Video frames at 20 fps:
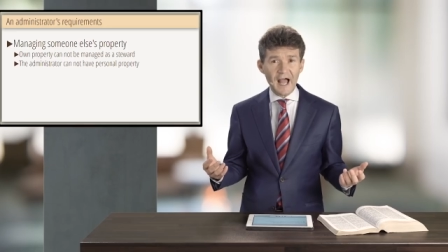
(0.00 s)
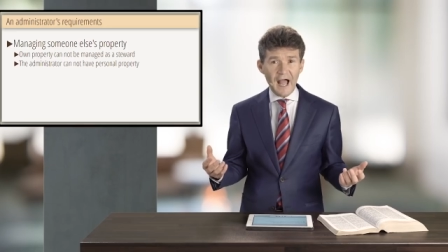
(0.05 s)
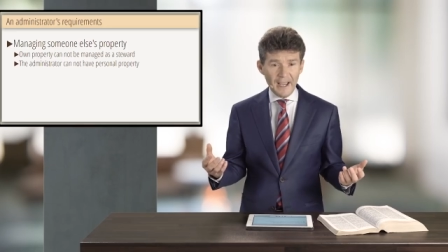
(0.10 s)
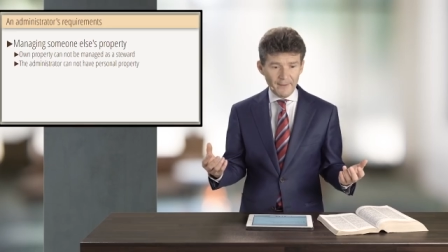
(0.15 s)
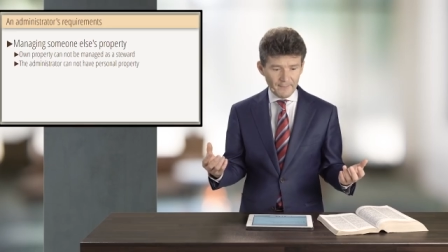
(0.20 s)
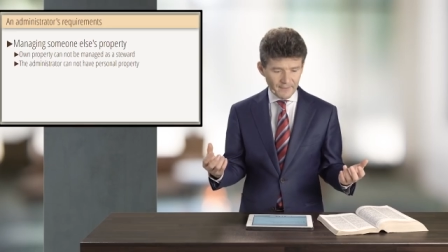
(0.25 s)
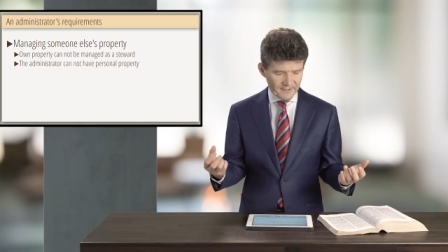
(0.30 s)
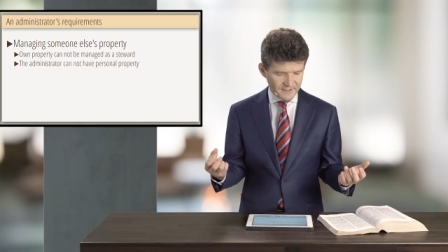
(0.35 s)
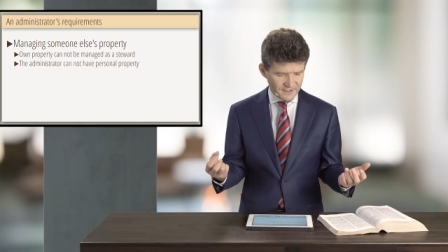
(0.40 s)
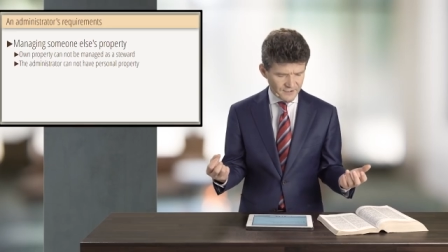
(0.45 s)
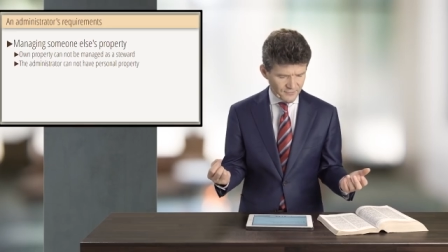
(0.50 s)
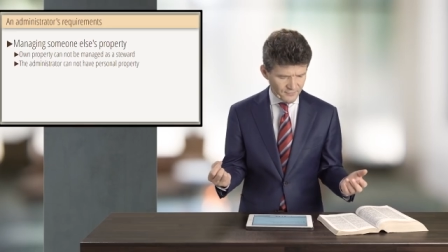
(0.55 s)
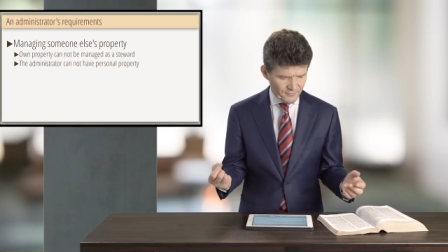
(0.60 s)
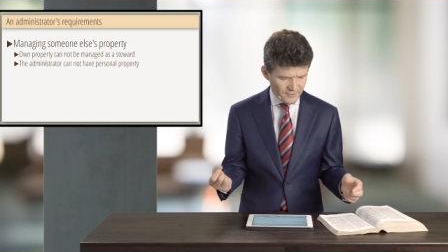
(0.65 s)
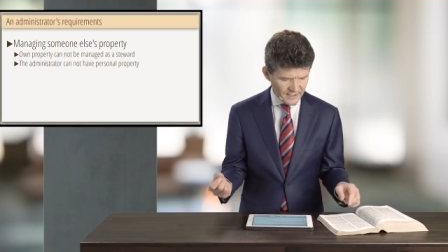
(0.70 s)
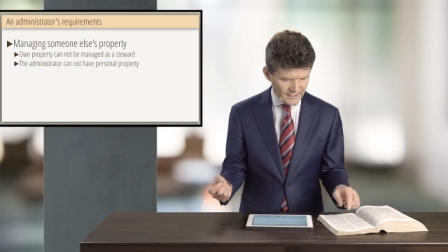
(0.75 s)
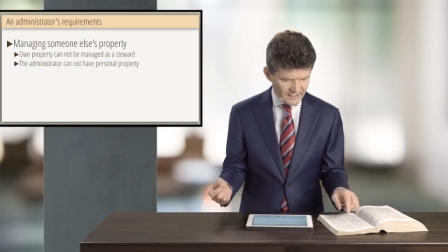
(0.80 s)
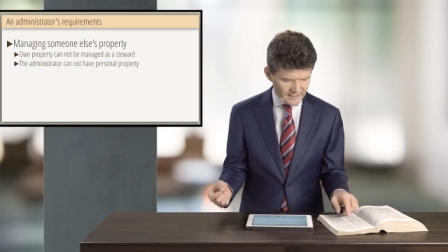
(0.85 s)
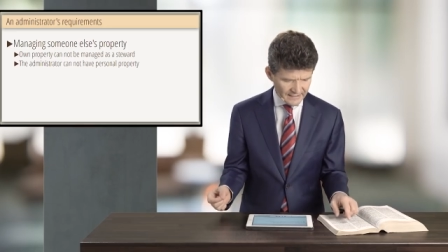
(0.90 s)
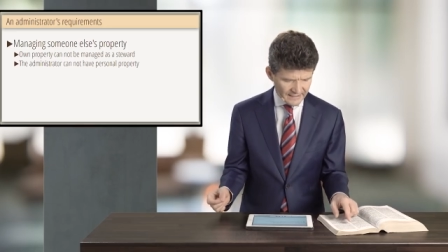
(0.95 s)
I must
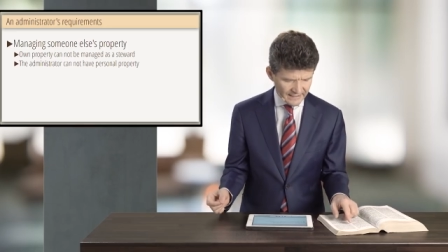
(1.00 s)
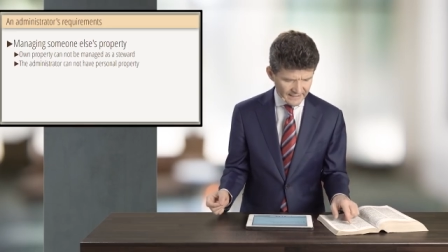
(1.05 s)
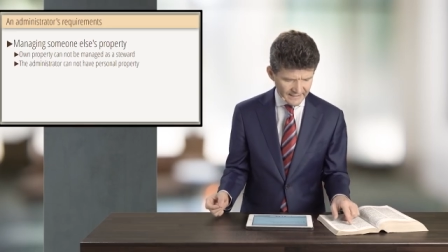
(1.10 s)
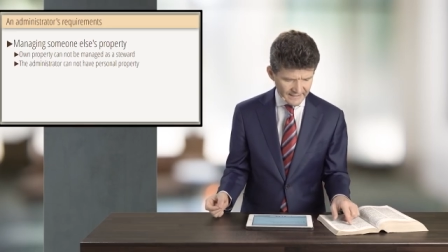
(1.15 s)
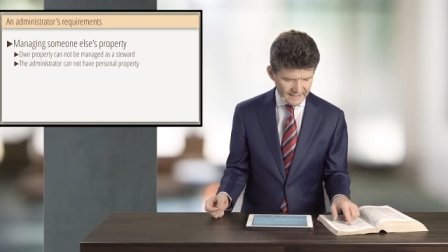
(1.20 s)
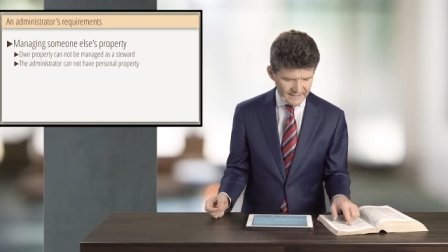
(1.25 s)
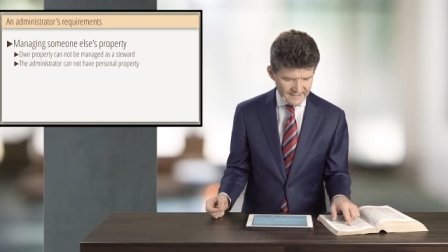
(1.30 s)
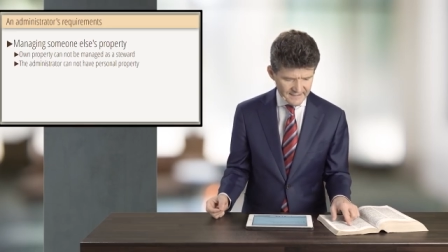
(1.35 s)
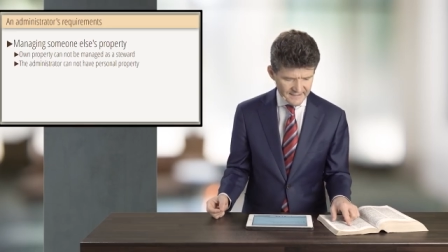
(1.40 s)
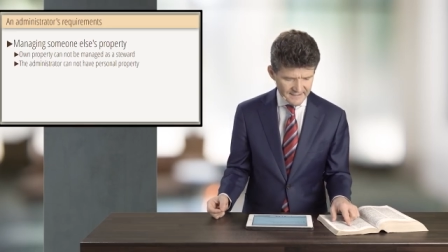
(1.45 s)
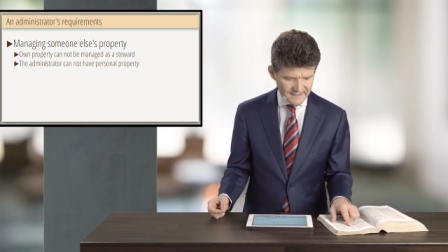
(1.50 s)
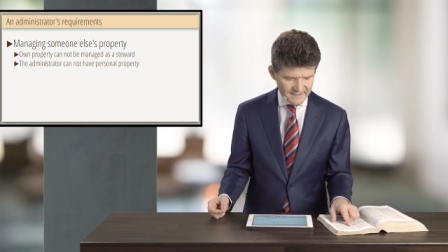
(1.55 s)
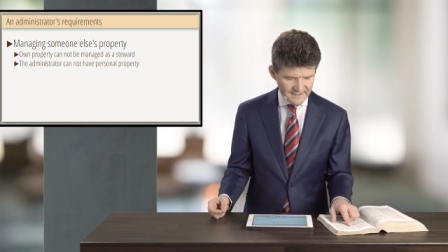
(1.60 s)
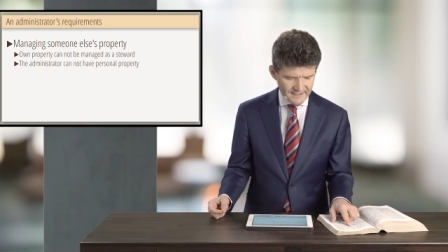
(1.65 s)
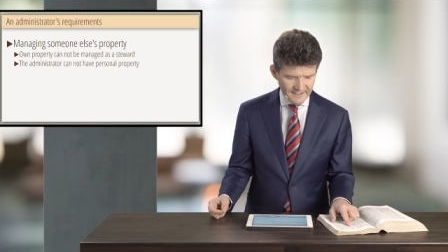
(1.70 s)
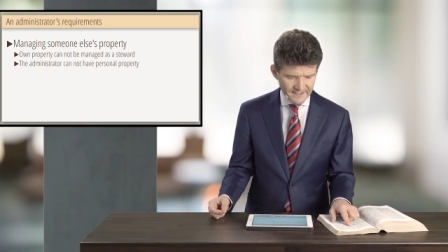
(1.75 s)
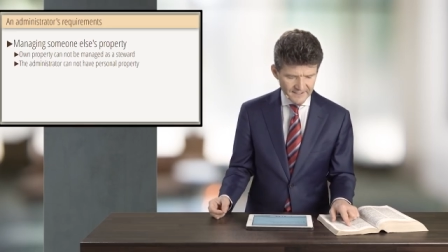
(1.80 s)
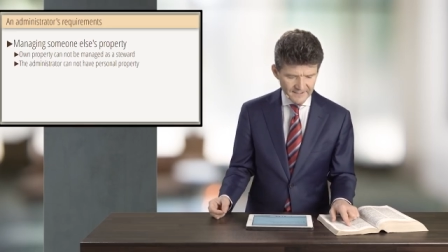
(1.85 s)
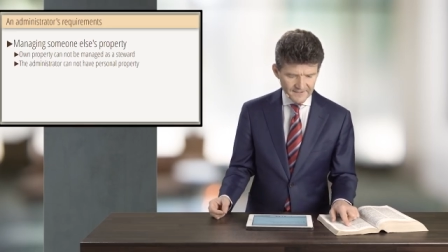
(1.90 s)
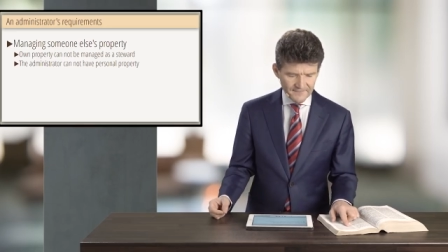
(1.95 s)
realize
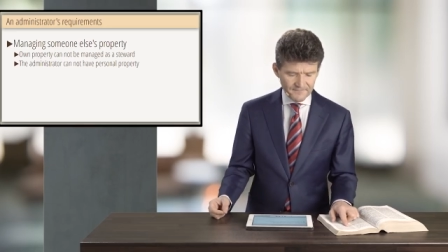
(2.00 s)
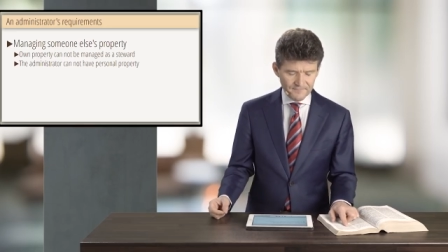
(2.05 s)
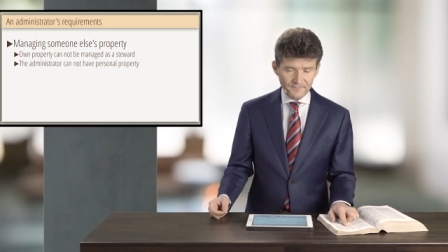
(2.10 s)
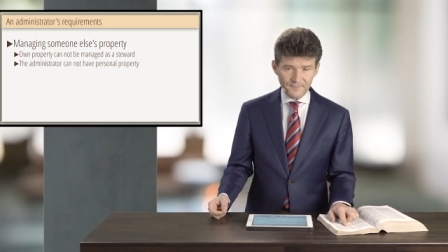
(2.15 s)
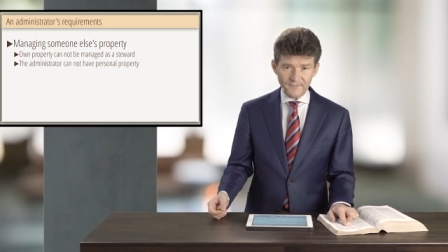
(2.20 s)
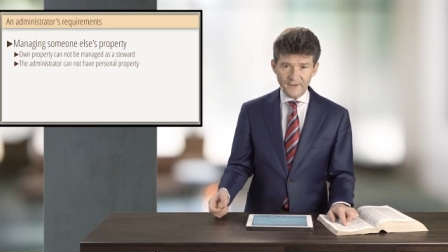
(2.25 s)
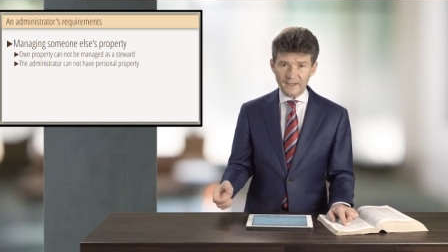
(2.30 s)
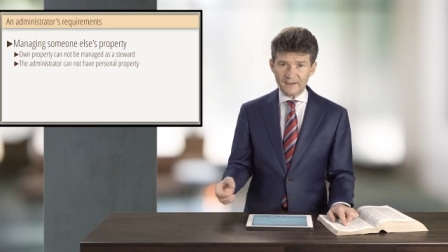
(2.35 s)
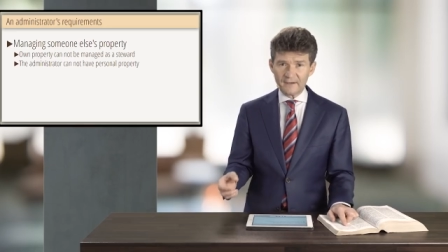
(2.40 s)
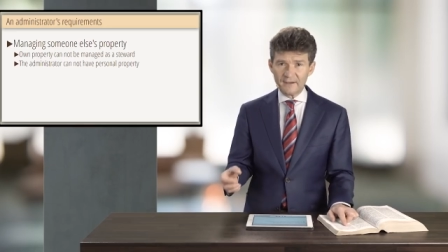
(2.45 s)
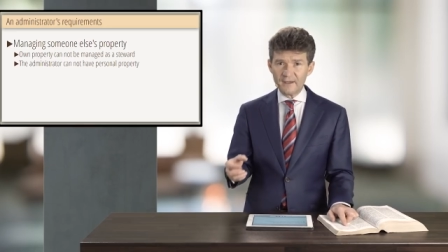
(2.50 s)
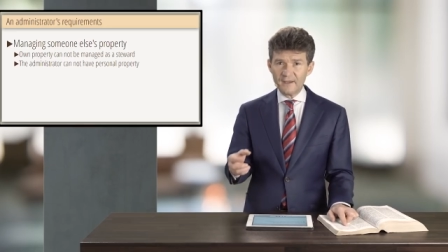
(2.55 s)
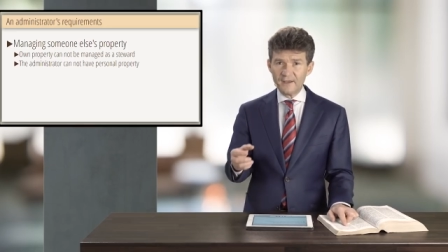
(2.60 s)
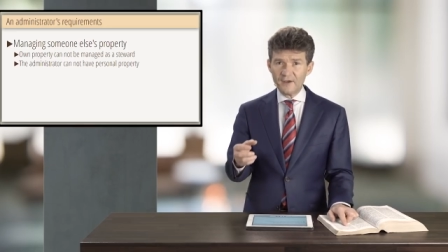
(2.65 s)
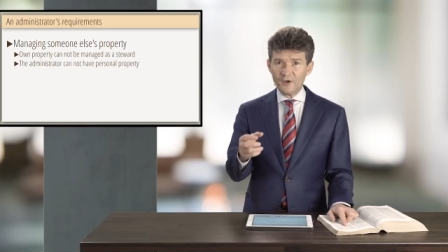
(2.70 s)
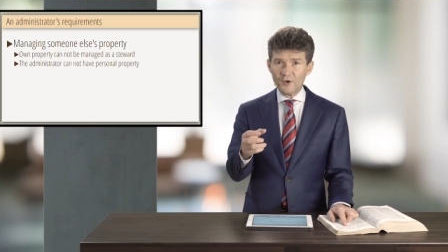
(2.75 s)
that